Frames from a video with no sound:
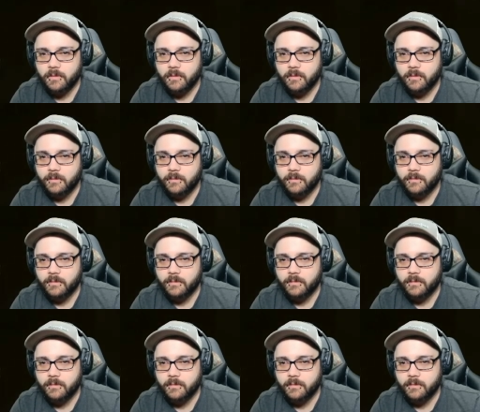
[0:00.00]

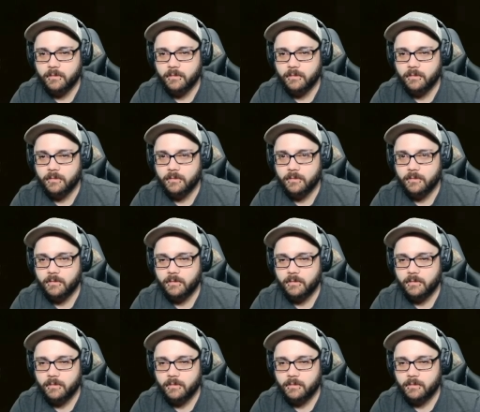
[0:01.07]

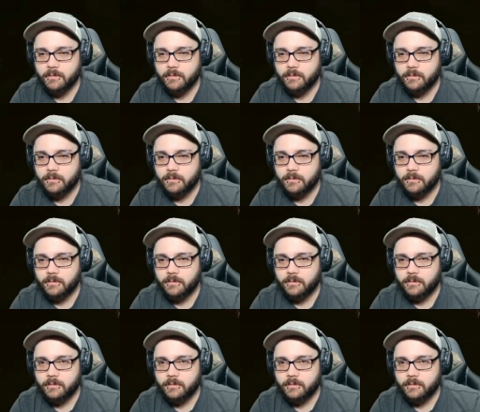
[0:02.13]
Nobody speaks.